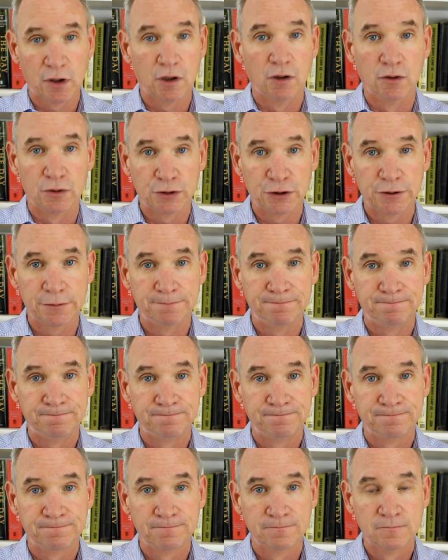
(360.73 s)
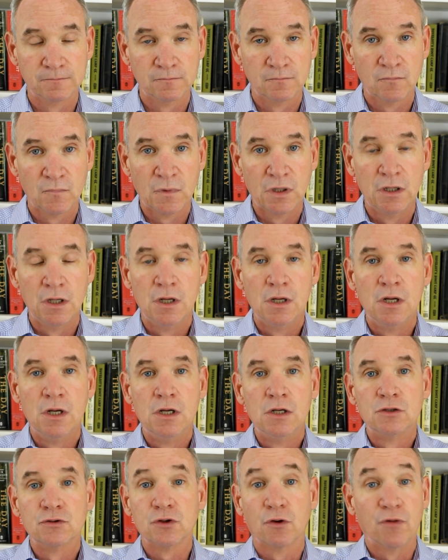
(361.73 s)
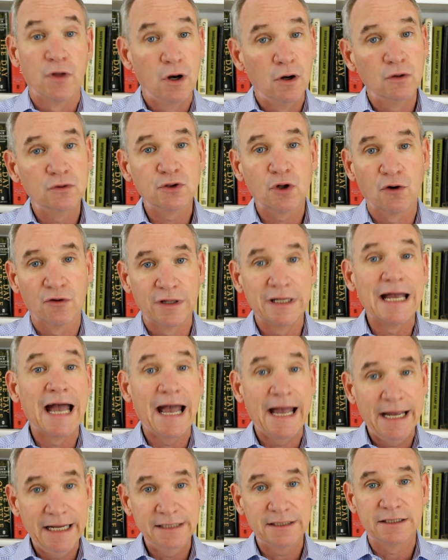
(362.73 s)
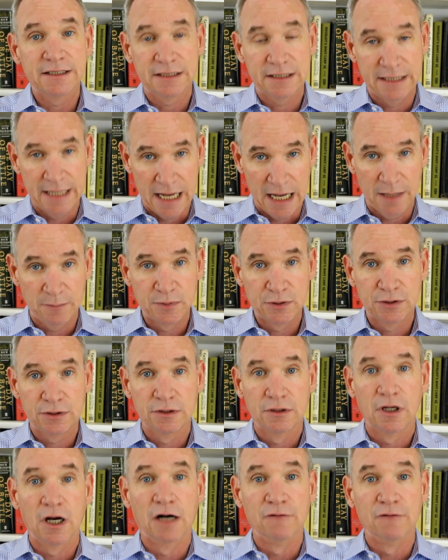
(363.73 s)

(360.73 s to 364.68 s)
culture. So those are the 8 steps